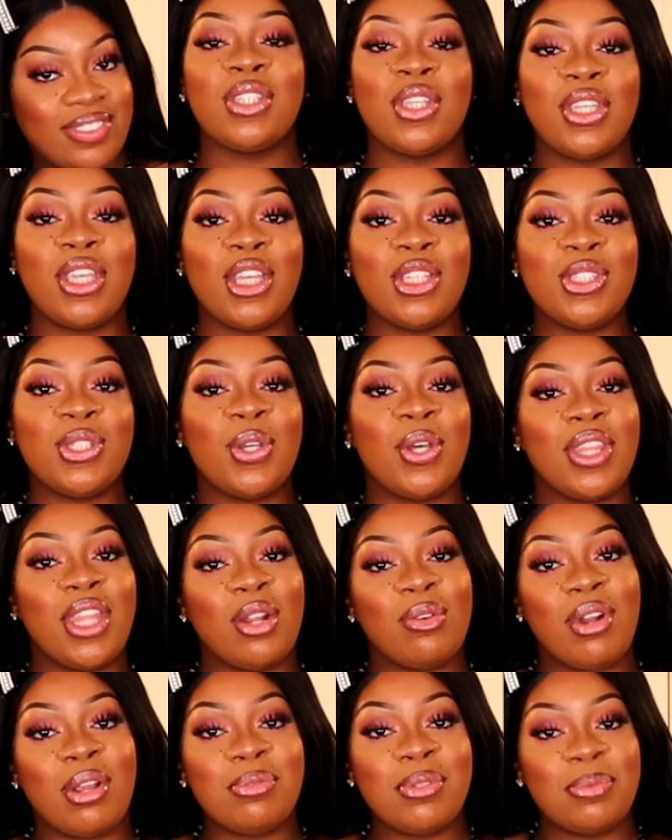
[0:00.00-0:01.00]
So yes, y'all,
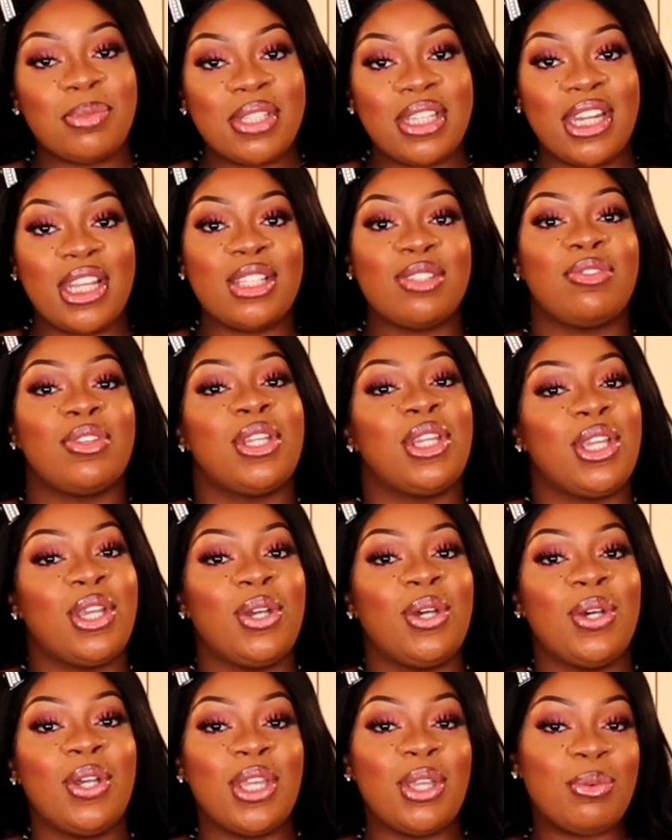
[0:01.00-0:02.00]
that wraps up today's
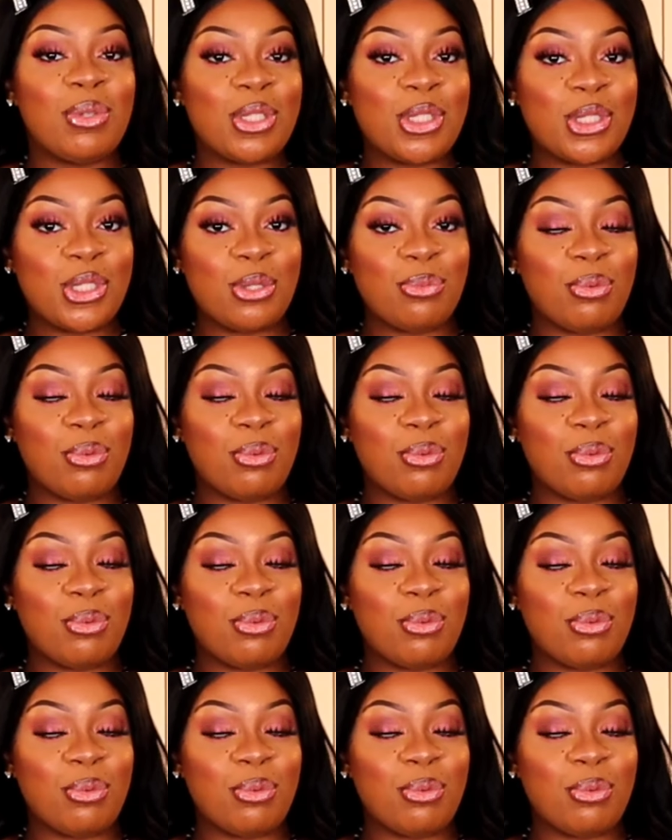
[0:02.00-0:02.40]
video. It was